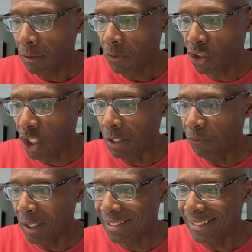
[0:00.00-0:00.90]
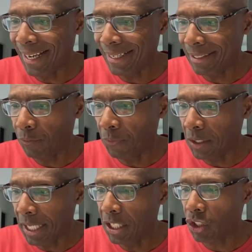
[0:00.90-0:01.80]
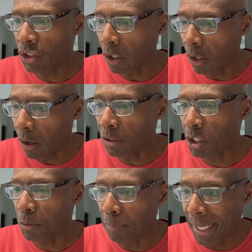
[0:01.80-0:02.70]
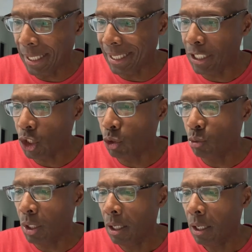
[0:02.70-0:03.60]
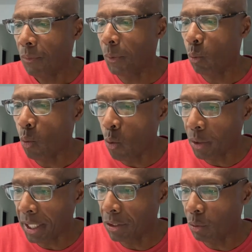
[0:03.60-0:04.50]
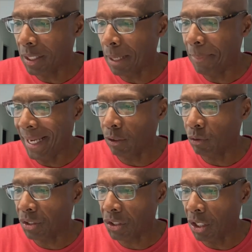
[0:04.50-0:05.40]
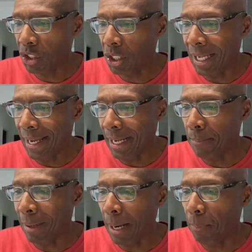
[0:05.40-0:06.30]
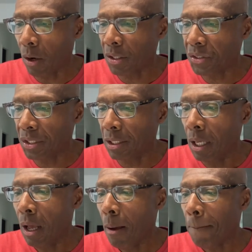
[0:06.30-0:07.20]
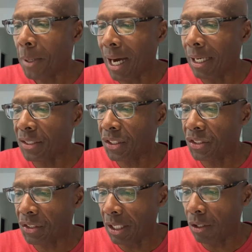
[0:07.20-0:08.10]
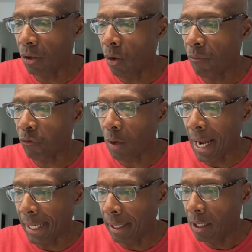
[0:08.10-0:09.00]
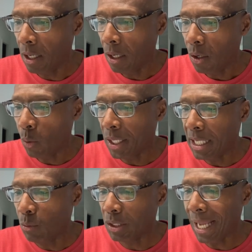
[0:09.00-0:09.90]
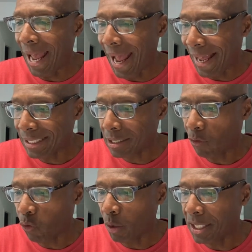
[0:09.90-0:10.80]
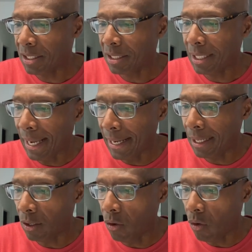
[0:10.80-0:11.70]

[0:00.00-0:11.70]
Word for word: The chief executive of the nation's largest bank issued the warning during a panel discussion at a bipartisan policy center on Friday when he was asked for his take